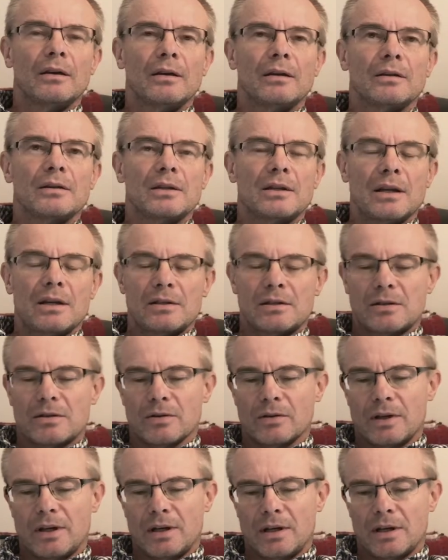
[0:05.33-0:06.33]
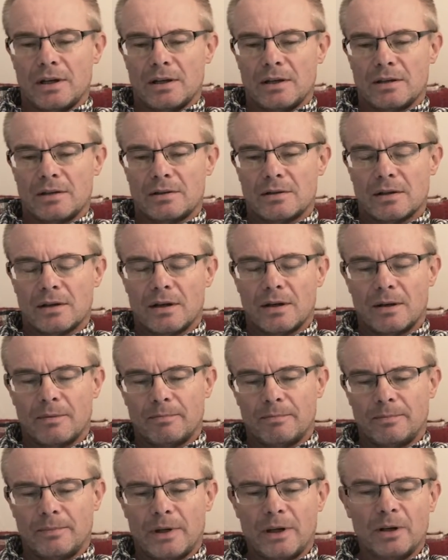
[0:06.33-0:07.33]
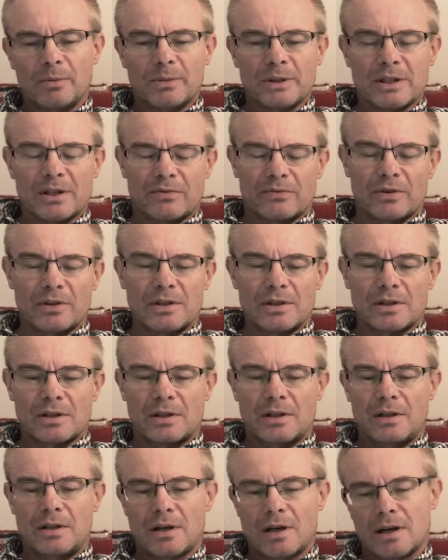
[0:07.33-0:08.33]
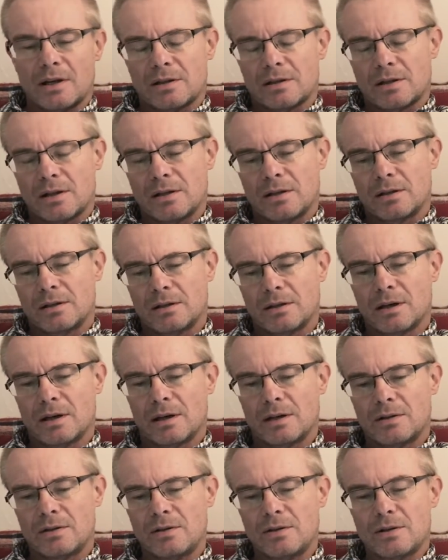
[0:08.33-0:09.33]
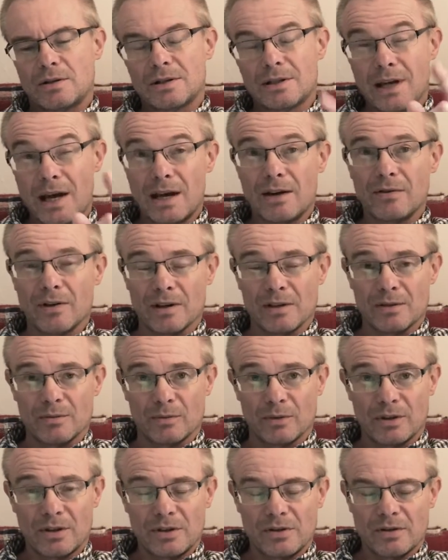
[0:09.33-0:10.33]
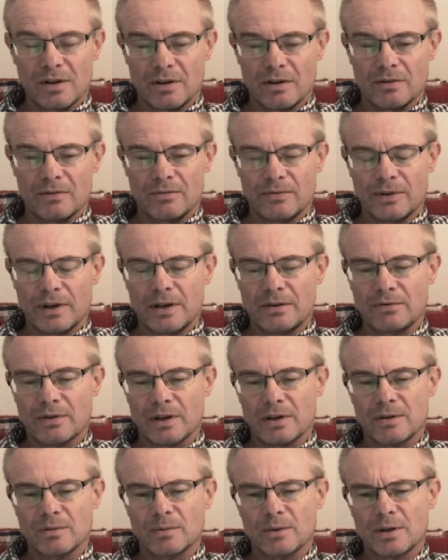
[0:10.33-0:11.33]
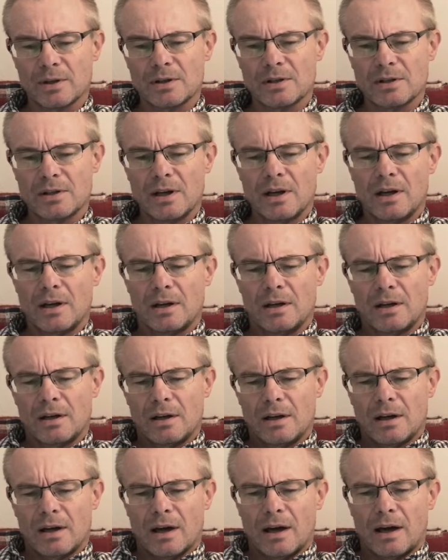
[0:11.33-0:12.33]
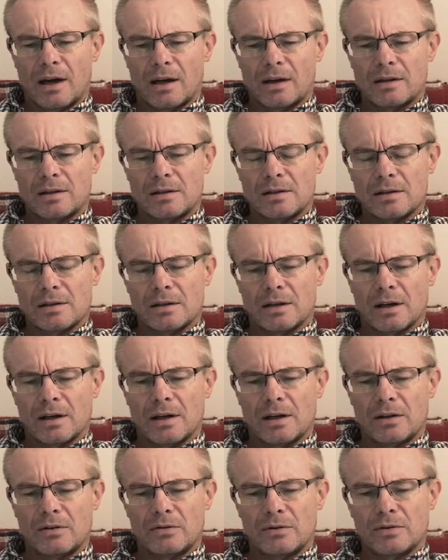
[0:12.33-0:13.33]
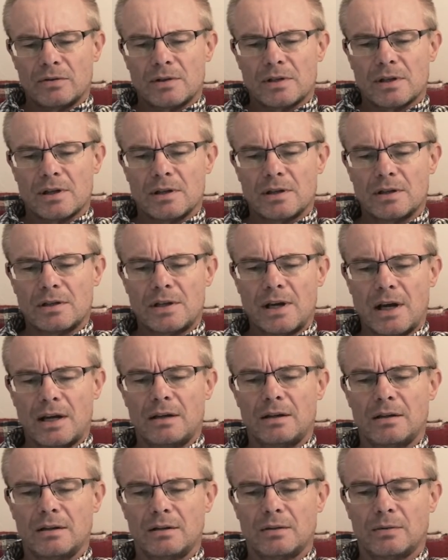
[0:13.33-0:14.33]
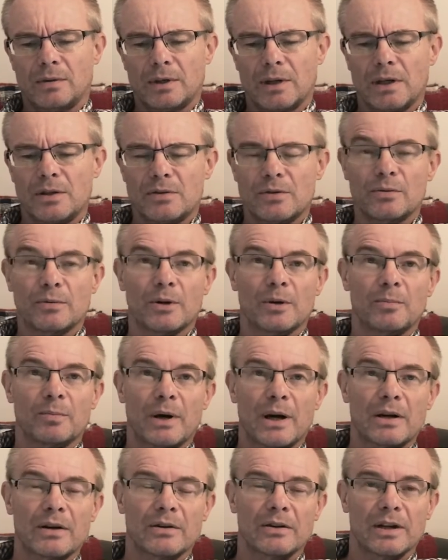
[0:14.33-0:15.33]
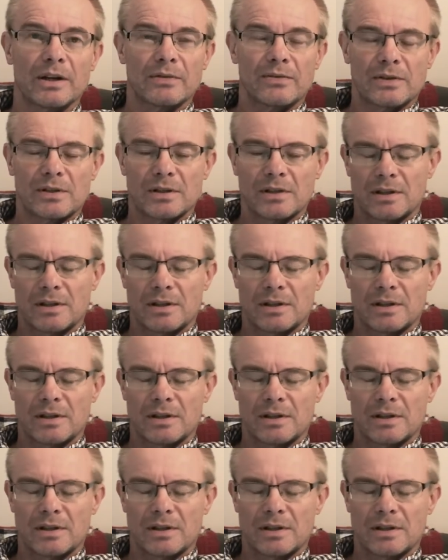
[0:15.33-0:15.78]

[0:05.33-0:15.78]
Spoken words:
Today's story is a little bit different in that I took 10 random words rather than 5 random words, and I wrote 10 100-word paragraphs,